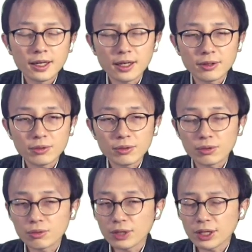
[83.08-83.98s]
And
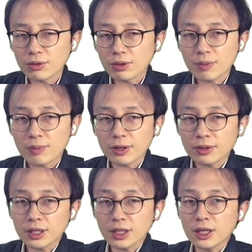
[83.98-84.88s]
we talk
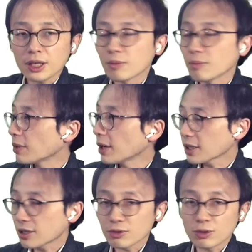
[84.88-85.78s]
about the
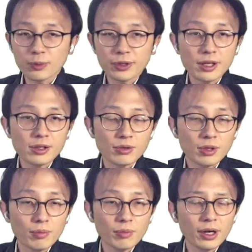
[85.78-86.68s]
binary representation
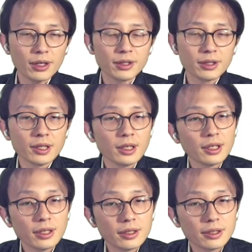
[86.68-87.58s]
in past.
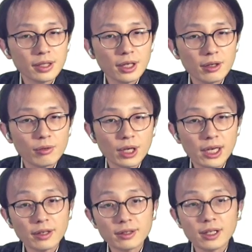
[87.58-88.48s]
Then
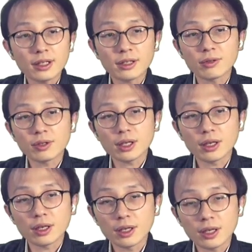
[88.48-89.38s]
we extended
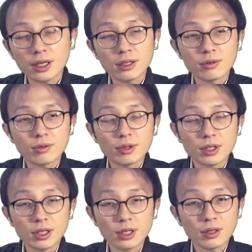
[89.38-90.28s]
it to
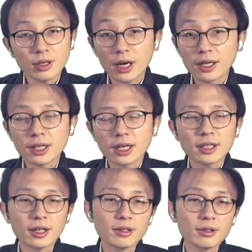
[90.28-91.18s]
the
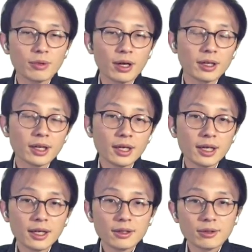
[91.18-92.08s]
ternalized one.
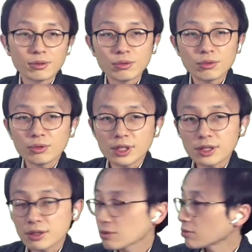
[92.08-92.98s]
So to do
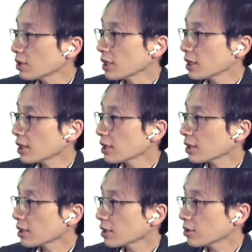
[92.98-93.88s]
this, we
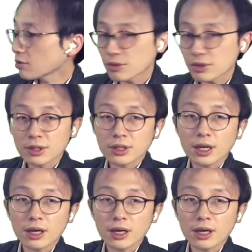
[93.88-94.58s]
use